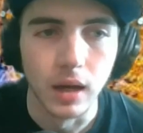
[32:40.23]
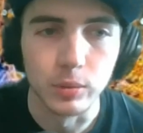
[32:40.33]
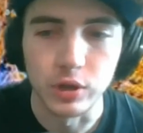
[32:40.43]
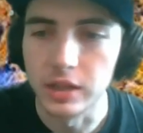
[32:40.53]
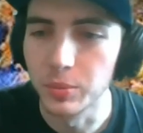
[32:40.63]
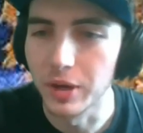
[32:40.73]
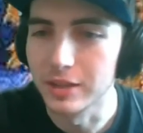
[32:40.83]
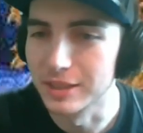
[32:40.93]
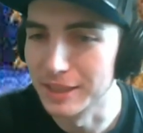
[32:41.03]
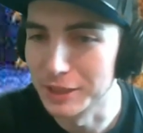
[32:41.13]
I'm trying to
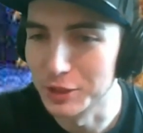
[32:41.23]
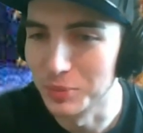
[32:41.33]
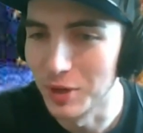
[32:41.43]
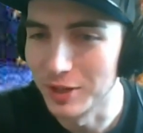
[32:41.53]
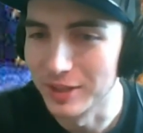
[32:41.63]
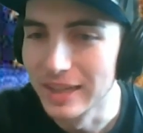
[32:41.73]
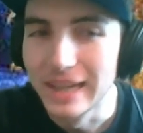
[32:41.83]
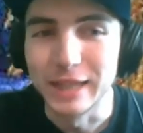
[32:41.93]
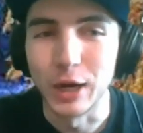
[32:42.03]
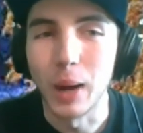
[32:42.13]
pause it to get some water.
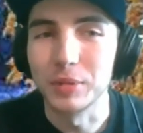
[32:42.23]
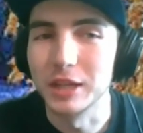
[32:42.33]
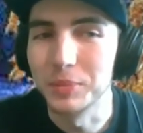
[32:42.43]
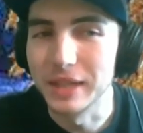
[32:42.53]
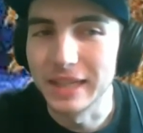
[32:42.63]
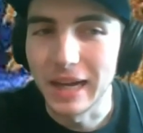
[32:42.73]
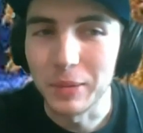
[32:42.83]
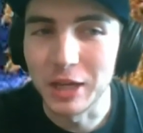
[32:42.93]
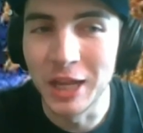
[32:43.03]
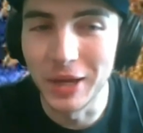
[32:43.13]
Here, I'm gonna be
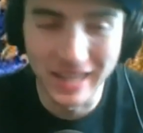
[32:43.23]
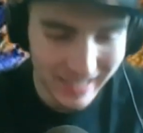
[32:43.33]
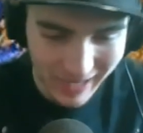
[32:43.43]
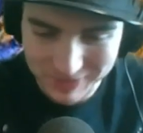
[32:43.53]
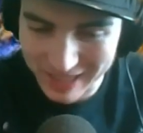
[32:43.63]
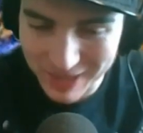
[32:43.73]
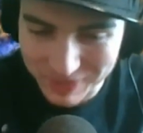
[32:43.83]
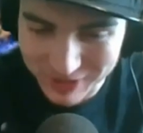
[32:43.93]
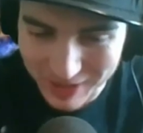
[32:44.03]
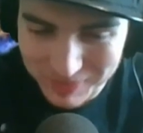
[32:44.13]

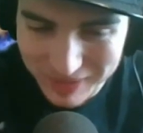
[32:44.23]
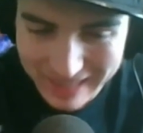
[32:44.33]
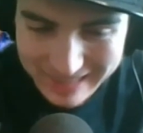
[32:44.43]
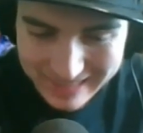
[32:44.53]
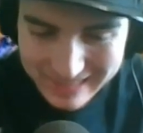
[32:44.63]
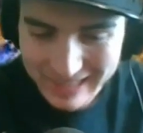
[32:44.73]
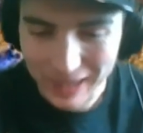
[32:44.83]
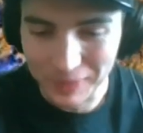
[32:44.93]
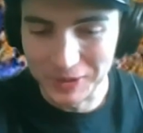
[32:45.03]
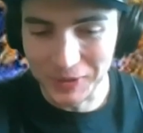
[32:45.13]
right back.
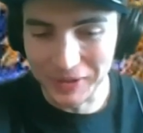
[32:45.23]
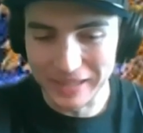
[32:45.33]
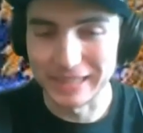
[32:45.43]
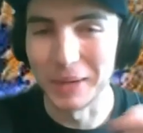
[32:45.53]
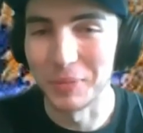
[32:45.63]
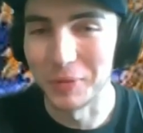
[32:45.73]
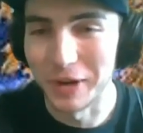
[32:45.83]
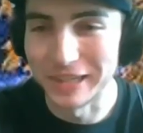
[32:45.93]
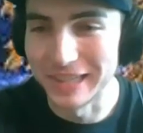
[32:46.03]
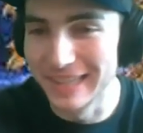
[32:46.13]
I'm gonna go get a cup of
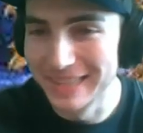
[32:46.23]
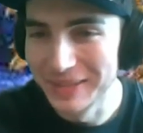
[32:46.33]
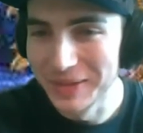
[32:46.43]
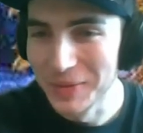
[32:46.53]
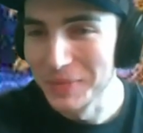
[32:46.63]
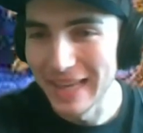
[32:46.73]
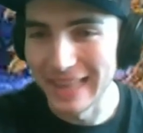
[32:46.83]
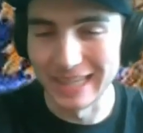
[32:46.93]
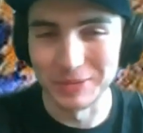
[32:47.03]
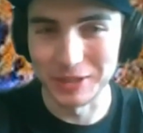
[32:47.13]
water
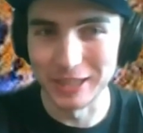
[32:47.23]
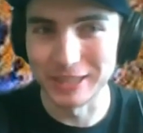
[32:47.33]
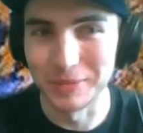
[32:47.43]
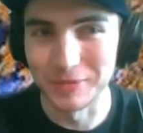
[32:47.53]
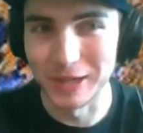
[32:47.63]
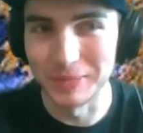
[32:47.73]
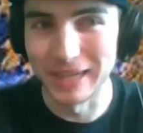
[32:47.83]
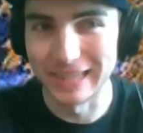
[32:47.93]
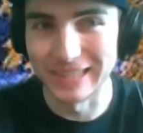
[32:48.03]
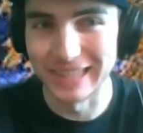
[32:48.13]
and then I'm gonna come right
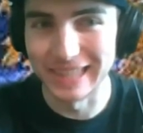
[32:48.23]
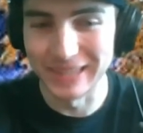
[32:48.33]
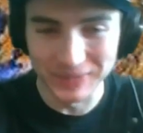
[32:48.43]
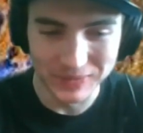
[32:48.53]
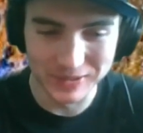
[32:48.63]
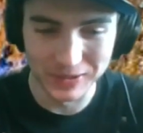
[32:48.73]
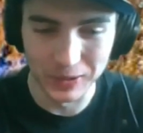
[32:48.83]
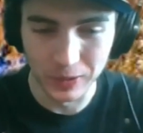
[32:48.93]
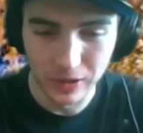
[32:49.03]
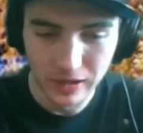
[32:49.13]
back, okay?
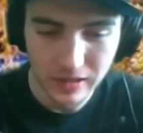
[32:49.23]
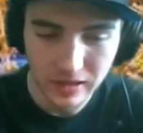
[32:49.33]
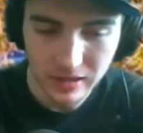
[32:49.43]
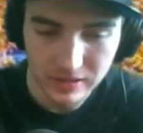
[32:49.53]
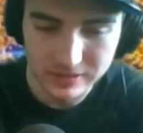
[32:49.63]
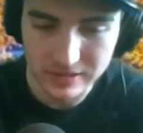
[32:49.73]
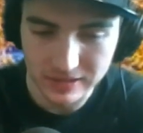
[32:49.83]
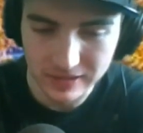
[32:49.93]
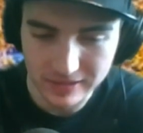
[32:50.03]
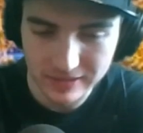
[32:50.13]
So, let's
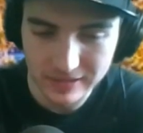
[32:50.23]
see.